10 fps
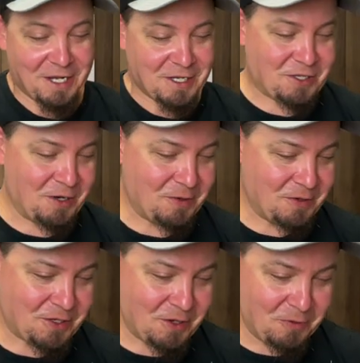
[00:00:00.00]
So,
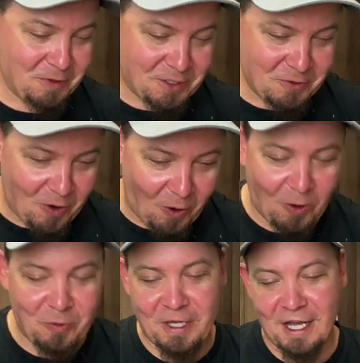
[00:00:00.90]
so we do
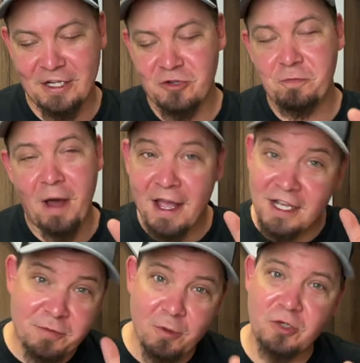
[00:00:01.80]
all we can to buy
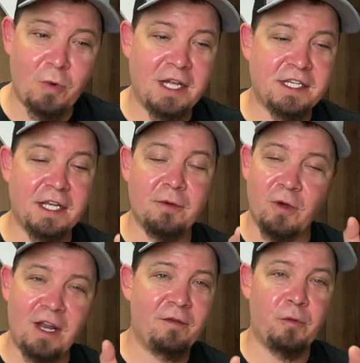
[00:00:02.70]
as much whiting
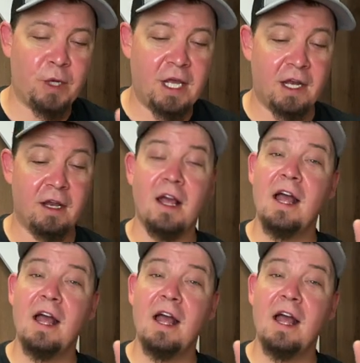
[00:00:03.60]
whenever we can.